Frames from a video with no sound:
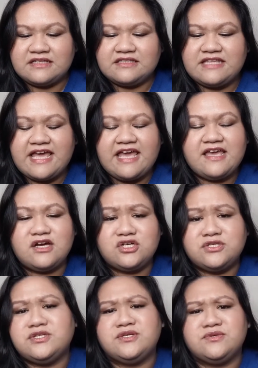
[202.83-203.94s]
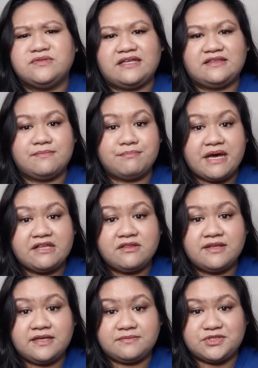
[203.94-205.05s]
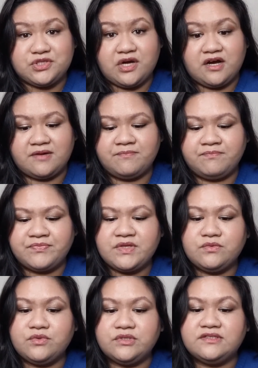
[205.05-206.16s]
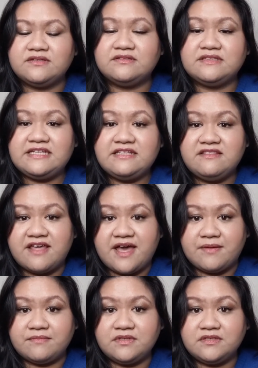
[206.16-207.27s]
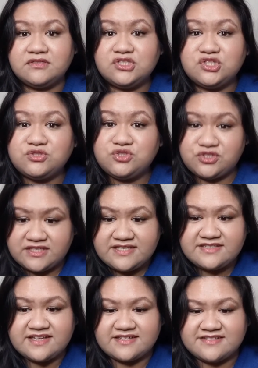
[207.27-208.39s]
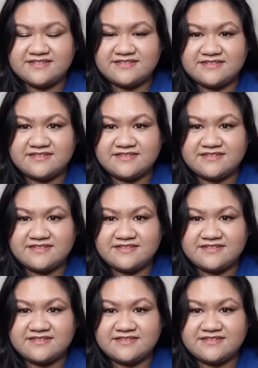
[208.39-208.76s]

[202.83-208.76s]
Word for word: They knew that the Bethlehem star would lead them to Jesus.